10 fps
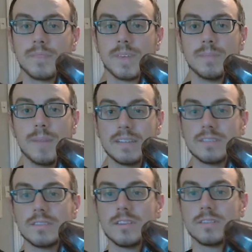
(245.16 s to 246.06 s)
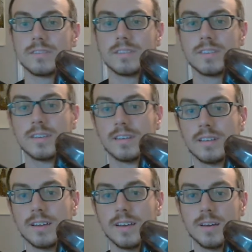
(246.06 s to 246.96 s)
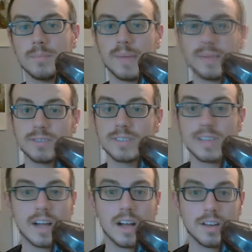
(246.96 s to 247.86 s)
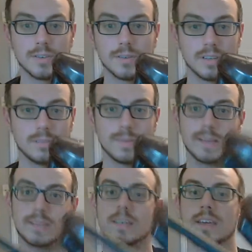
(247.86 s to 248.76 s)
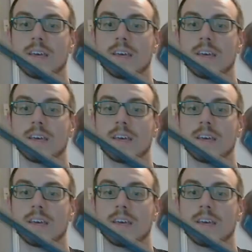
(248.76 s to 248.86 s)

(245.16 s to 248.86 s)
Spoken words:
Might start bouncing on you a little bit.